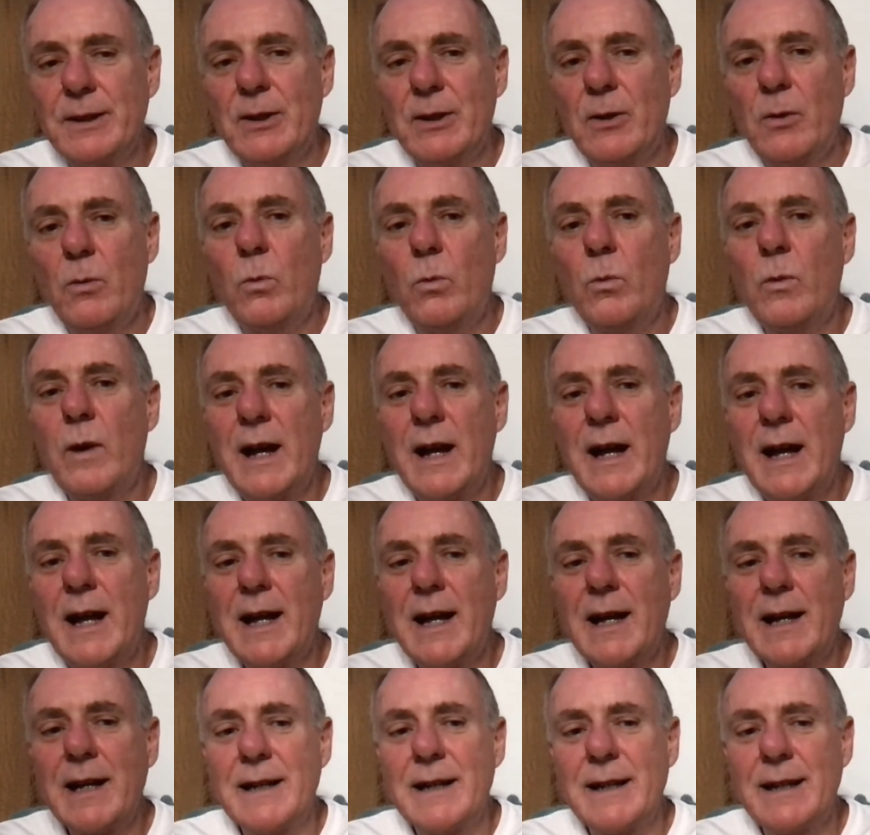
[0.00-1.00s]

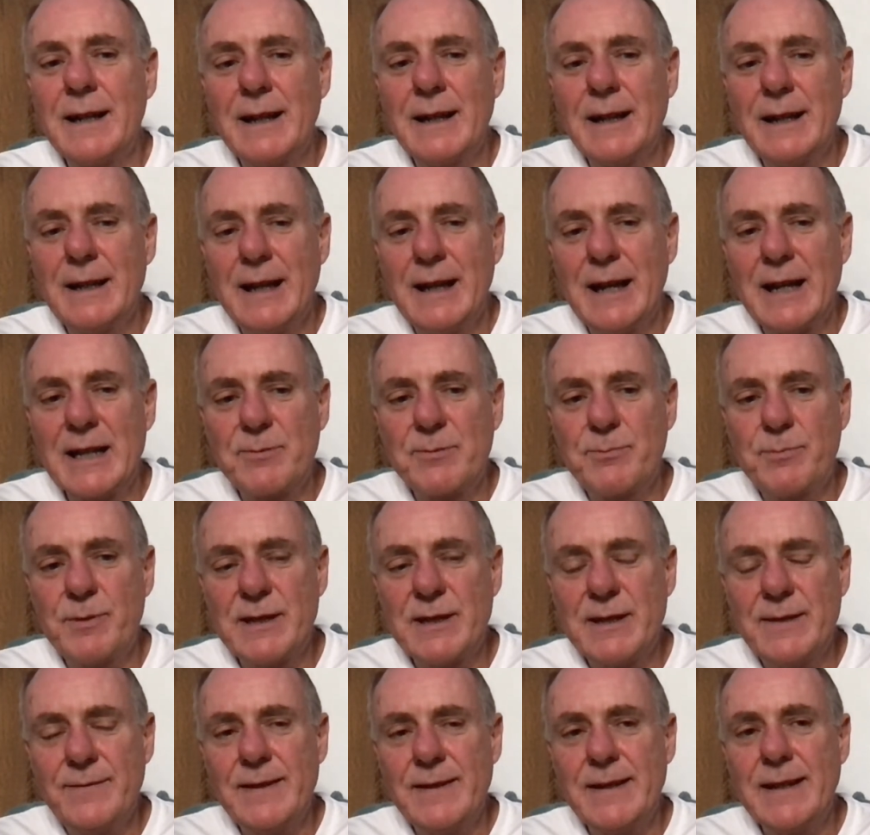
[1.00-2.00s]
where a
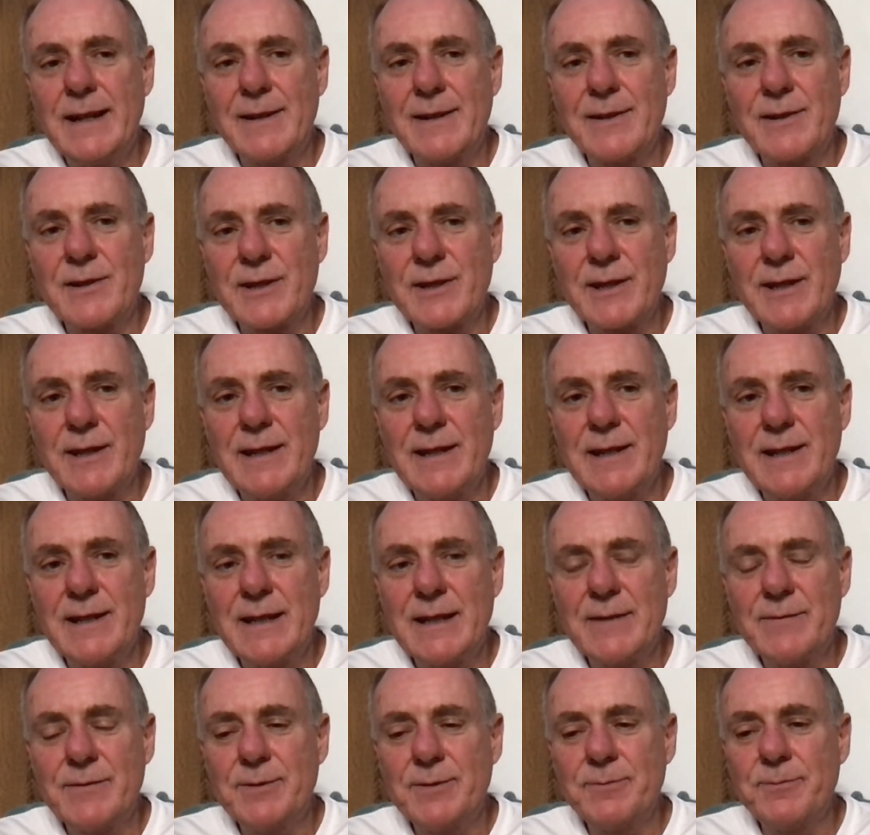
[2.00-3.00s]
specific answer is
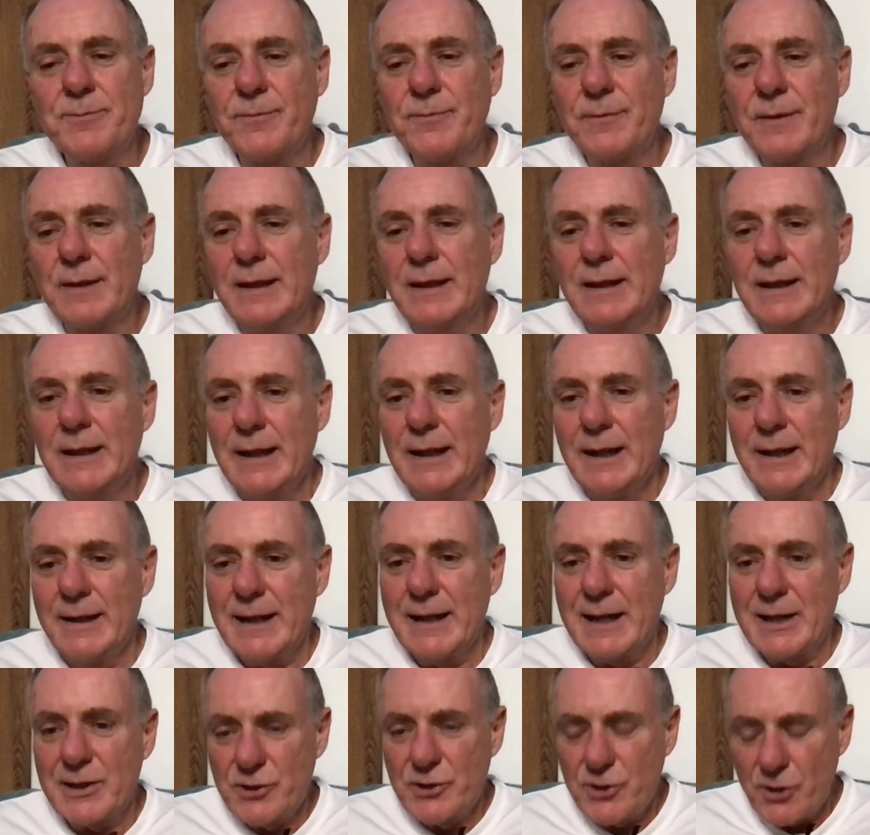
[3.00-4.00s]
given.
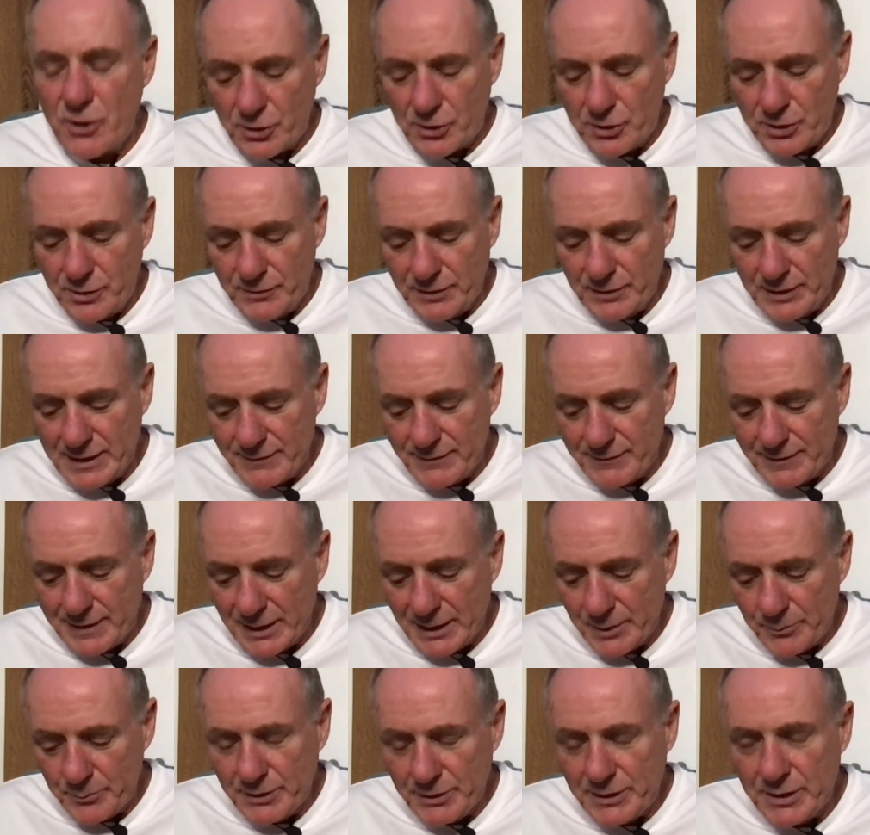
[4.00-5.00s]
That's not currently
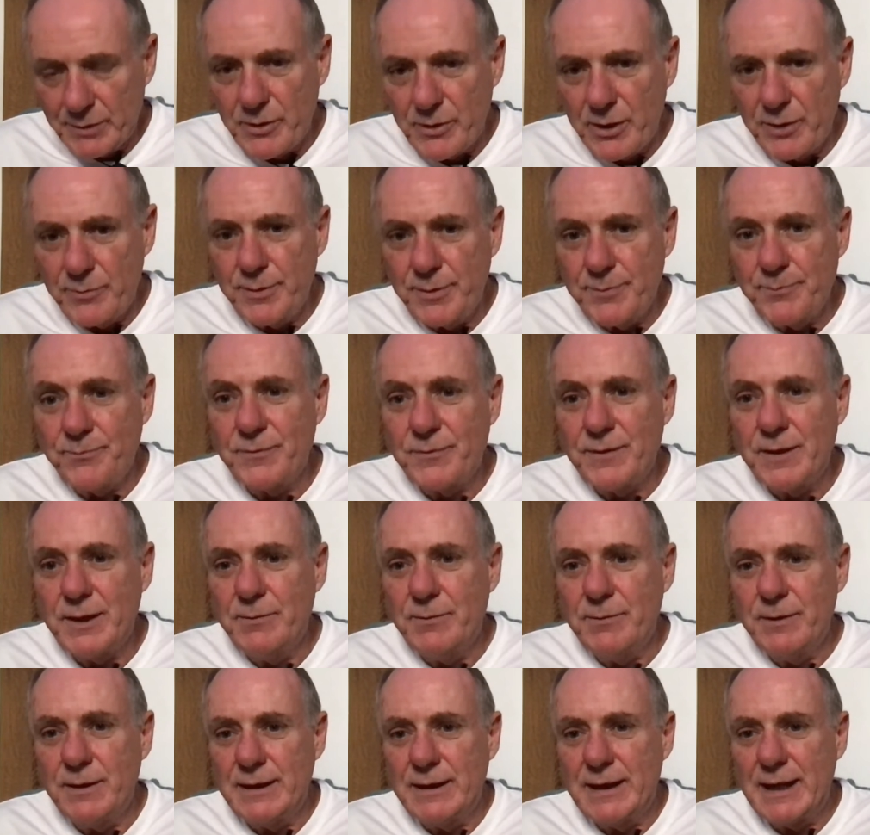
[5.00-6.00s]
available at the moment.
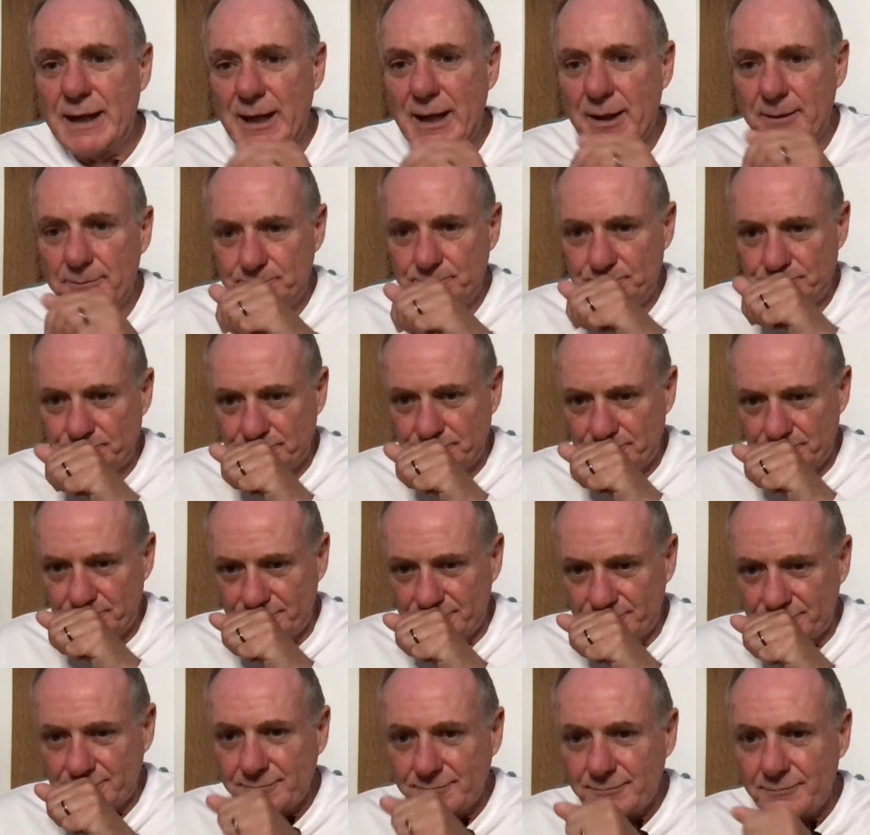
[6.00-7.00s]
You would get,
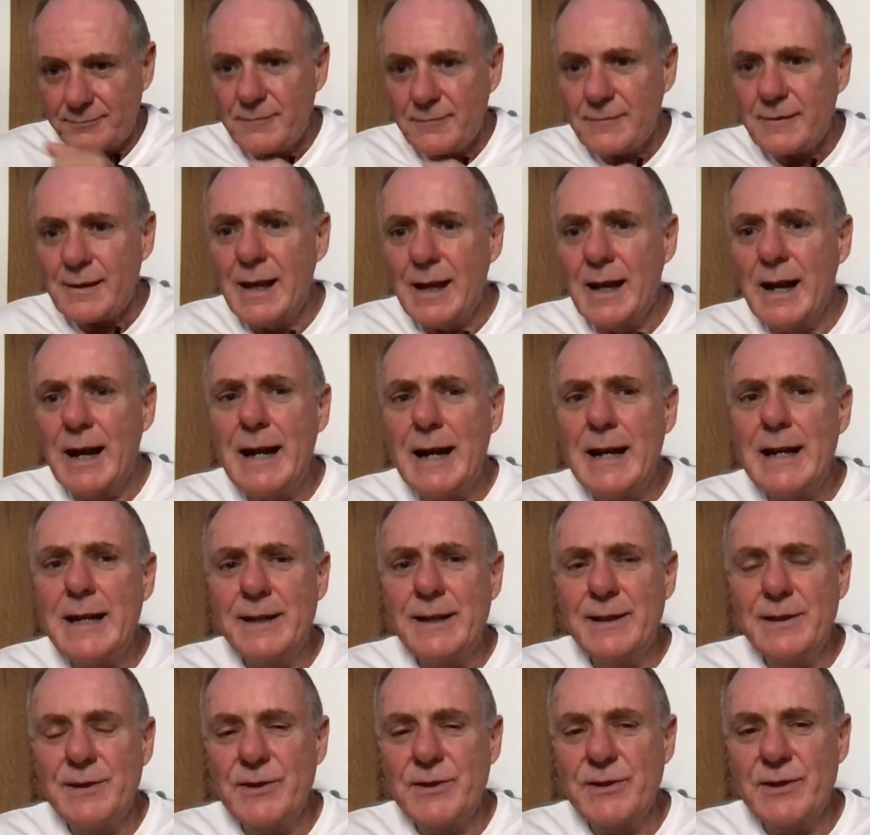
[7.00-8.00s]
I
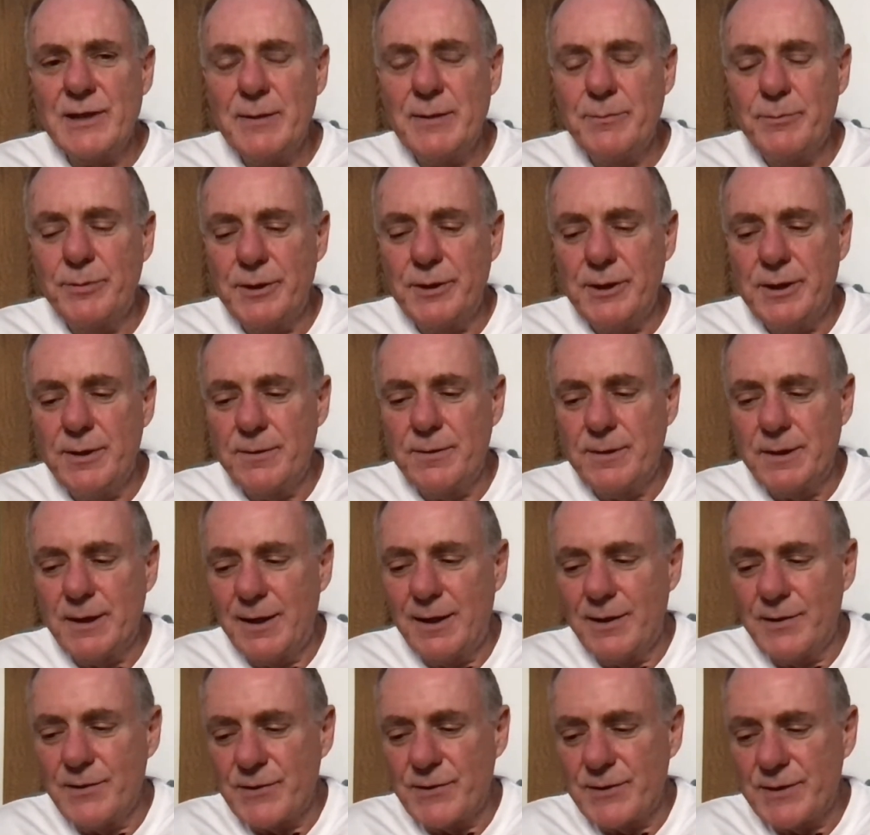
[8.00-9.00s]
can see, but you
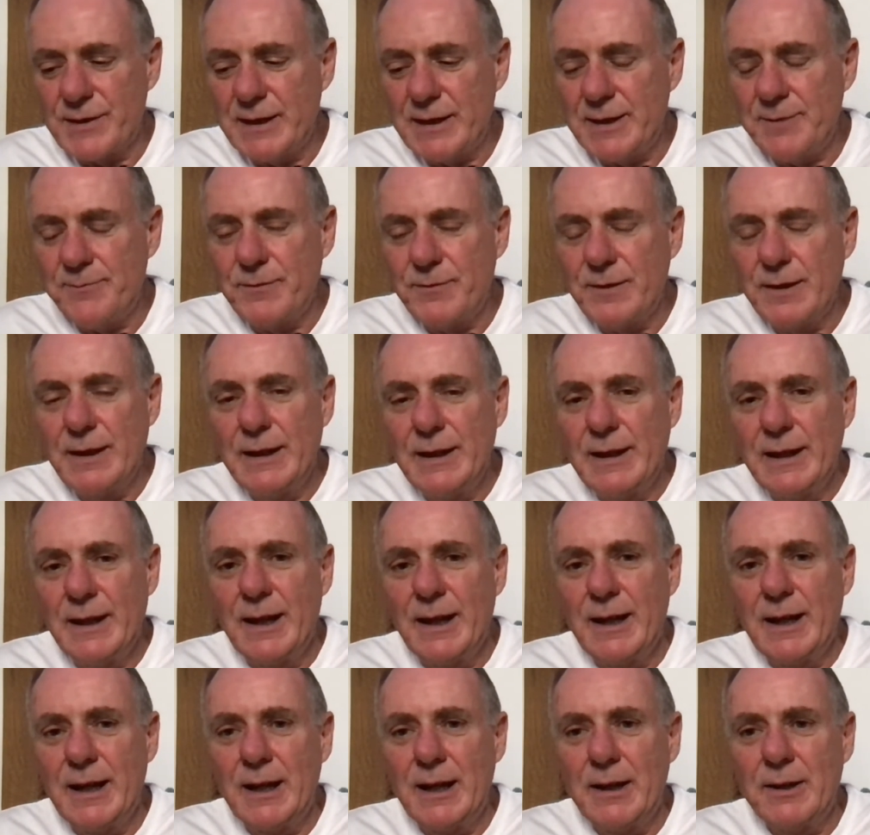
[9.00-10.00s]
can't see
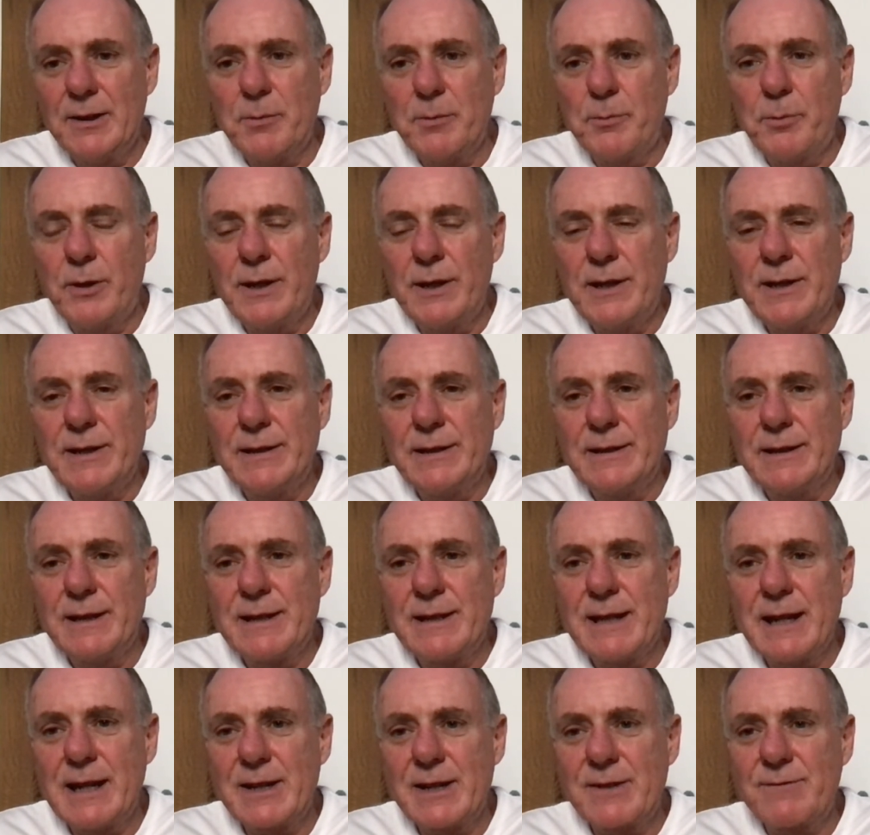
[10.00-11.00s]
the point in the
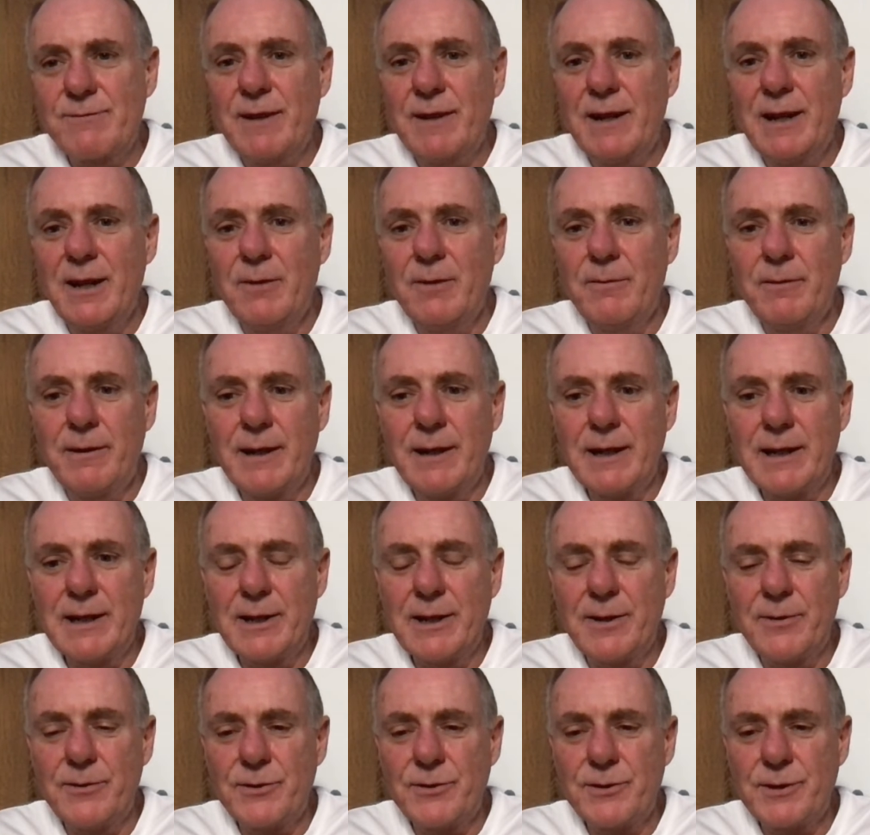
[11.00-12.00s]
text file where it
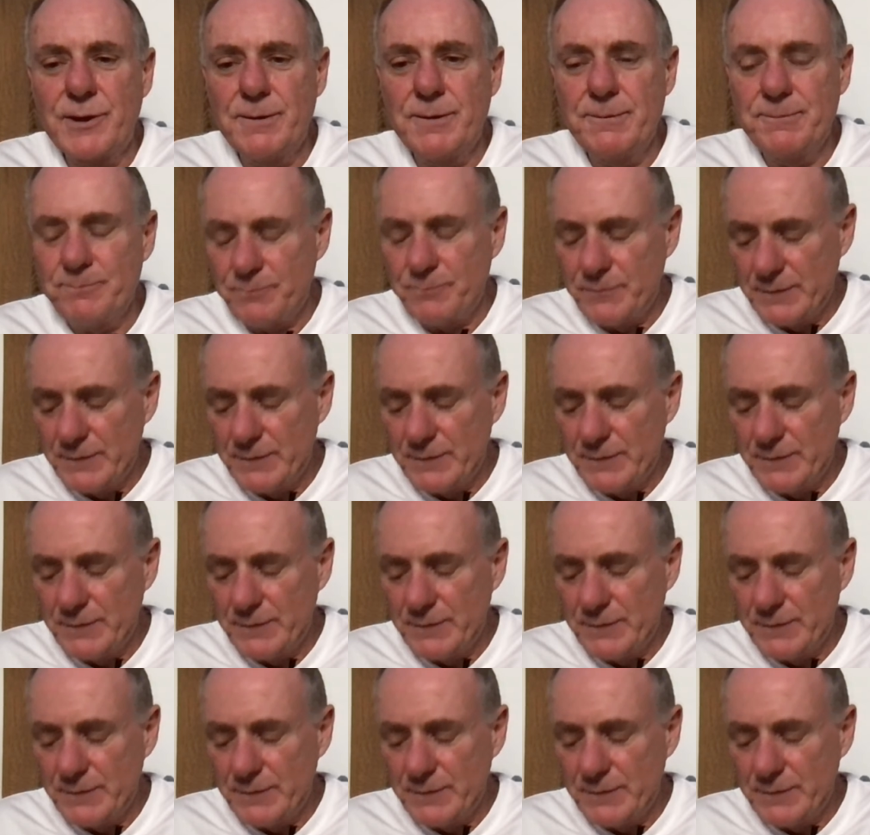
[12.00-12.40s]
goes to.